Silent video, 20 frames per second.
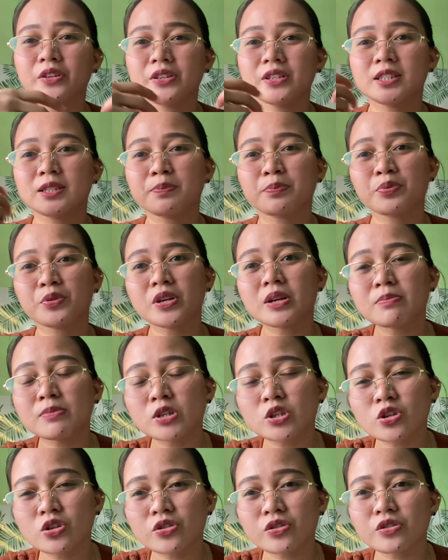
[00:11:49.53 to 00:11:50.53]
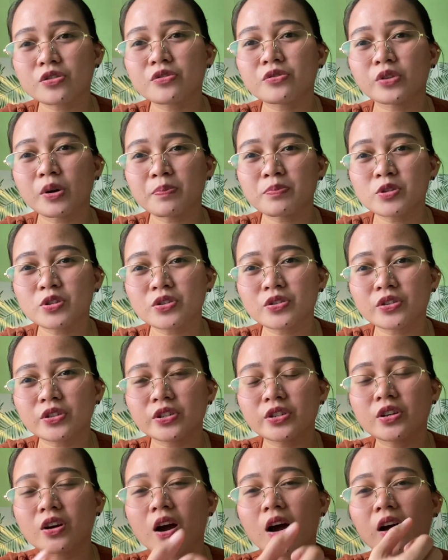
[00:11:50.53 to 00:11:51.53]
is premature
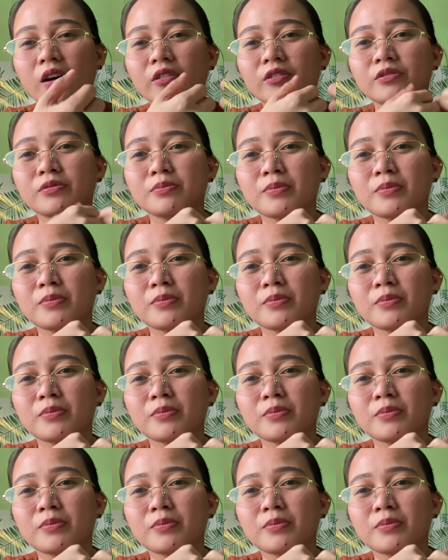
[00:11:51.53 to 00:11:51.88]
rupture of